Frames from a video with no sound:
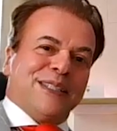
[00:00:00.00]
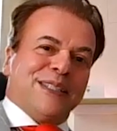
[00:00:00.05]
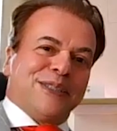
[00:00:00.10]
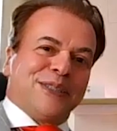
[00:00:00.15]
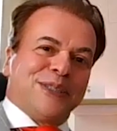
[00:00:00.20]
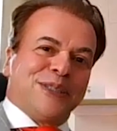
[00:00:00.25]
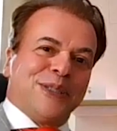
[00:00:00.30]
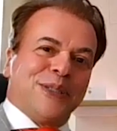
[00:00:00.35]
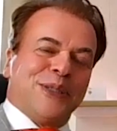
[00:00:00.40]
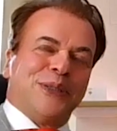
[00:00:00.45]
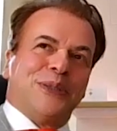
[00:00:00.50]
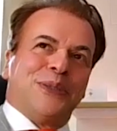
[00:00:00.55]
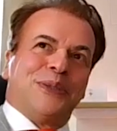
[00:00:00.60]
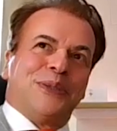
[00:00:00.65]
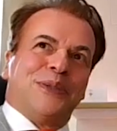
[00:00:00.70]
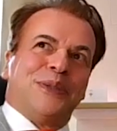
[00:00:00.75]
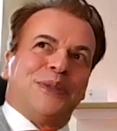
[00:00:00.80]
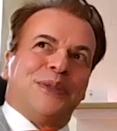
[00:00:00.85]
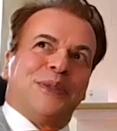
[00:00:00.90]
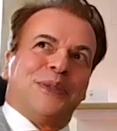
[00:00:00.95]

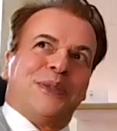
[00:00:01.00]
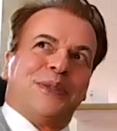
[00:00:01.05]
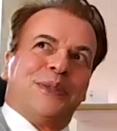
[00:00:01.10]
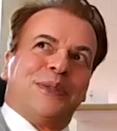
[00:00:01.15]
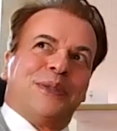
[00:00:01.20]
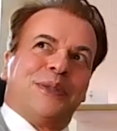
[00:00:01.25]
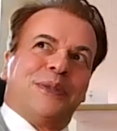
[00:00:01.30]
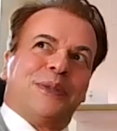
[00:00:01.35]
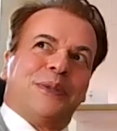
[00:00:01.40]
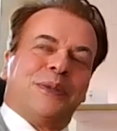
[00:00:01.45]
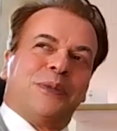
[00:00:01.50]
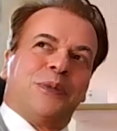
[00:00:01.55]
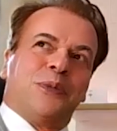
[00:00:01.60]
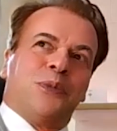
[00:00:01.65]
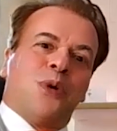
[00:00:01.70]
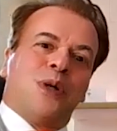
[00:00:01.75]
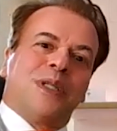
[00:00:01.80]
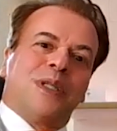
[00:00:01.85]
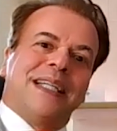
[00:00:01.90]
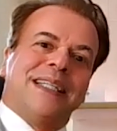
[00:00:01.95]
So
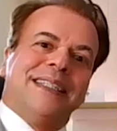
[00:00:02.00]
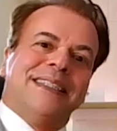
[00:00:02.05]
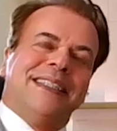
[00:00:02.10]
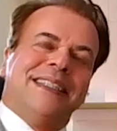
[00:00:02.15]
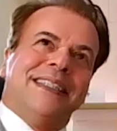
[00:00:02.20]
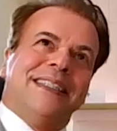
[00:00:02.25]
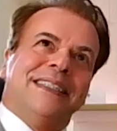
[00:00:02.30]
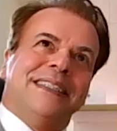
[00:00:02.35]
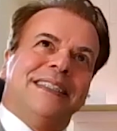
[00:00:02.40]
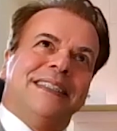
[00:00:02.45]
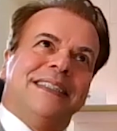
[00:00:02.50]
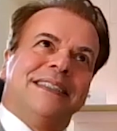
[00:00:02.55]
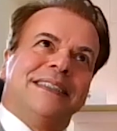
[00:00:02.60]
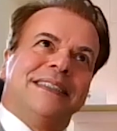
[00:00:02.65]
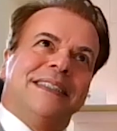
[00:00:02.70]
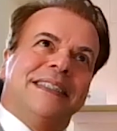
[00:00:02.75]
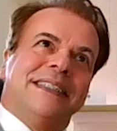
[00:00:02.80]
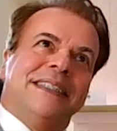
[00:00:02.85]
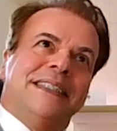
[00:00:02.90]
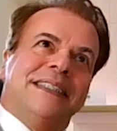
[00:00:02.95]
what I
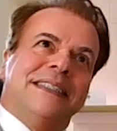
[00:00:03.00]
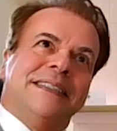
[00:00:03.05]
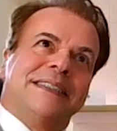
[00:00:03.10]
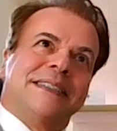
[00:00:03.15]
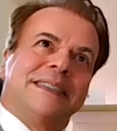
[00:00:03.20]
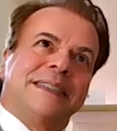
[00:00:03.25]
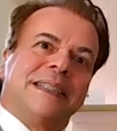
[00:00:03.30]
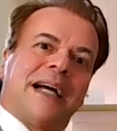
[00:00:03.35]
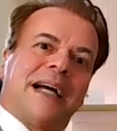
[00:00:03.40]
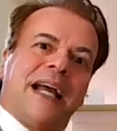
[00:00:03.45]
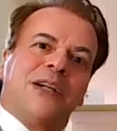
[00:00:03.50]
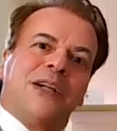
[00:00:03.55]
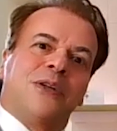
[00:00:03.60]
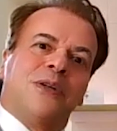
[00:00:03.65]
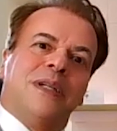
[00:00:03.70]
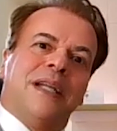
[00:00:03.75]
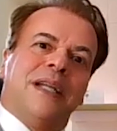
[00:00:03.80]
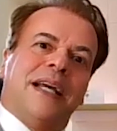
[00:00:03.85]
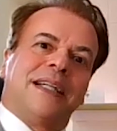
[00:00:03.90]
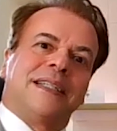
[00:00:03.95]
did is I
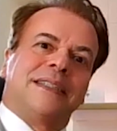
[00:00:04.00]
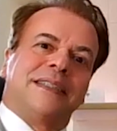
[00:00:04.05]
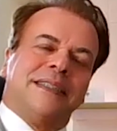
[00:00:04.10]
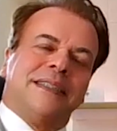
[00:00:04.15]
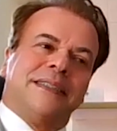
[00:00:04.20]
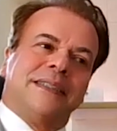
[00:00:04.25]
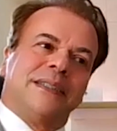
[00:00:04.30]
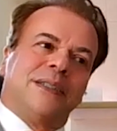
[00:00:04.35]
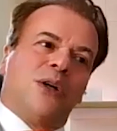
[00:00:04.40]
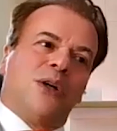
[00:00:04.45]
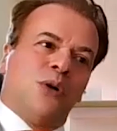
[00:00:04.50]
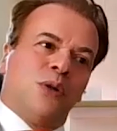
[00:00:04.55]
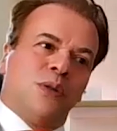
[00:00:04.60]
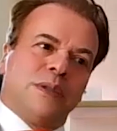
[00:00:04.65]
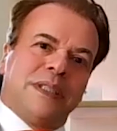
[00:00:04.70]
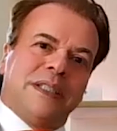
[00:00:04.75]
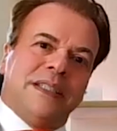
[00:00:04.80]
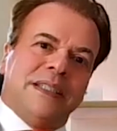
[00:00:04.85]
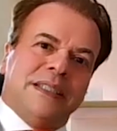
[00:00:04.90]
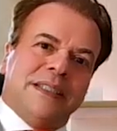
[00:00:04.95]
collected
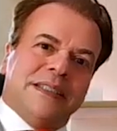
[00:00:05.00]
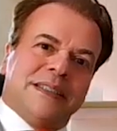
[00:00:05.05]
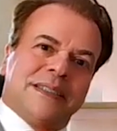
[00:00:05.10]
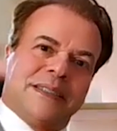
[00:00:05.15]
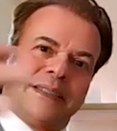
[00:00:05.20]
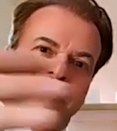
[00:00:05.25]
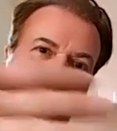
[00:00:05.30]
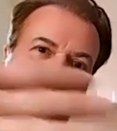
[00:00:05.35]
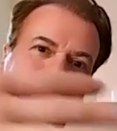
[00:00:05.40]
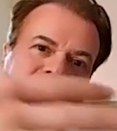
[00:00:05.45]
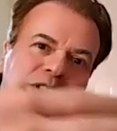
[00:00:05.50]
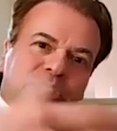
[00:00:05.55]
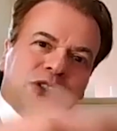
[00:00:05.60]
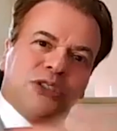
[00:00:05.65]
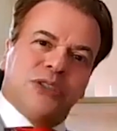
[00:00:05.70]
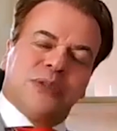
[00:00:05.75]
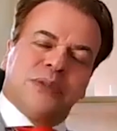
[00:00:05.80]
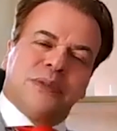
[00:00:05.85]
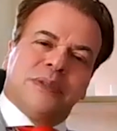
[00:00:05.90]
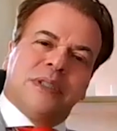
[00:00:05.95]
all these
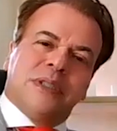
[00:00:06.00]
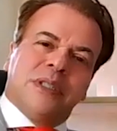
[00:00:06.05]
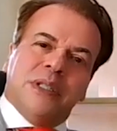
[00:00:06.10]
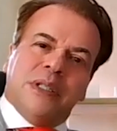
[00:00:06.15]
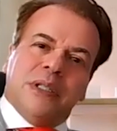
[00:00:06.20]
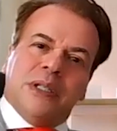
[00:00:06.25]
tradition,